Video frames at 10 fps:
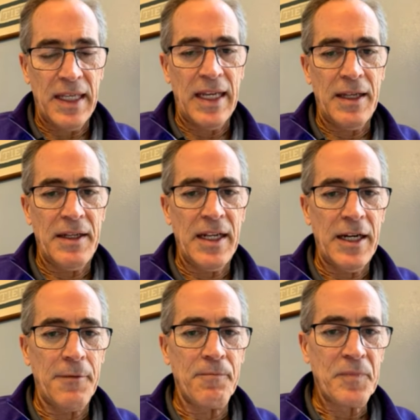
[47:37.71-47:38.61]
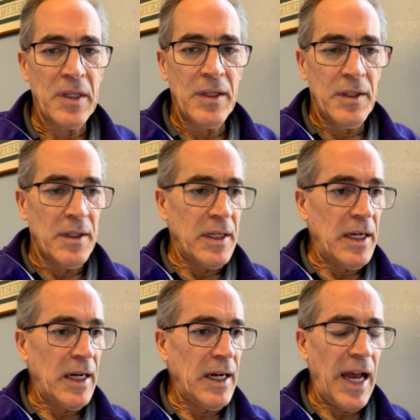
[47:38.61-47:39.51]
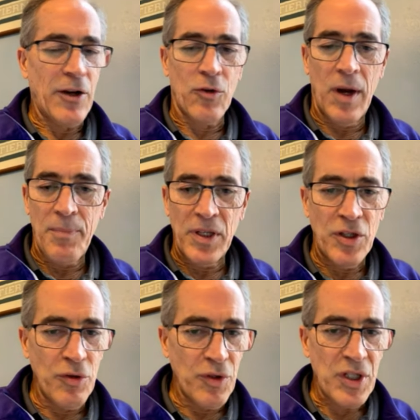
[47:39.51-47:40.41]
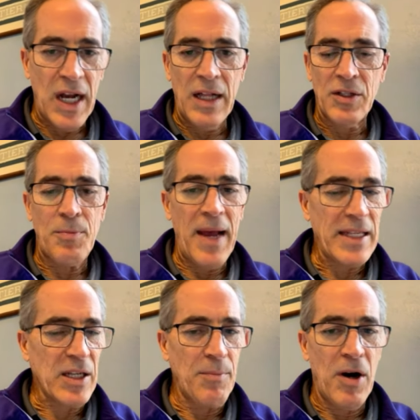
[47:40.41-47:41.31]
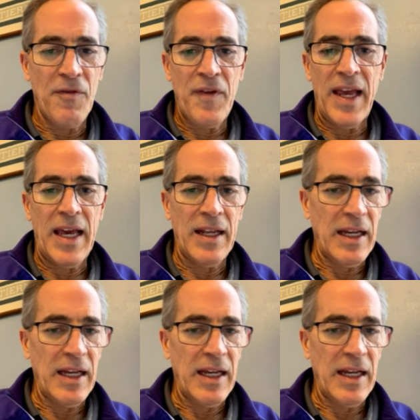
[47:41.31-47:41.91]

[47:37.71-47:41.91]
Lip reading: I grew up a huge college basketball fan.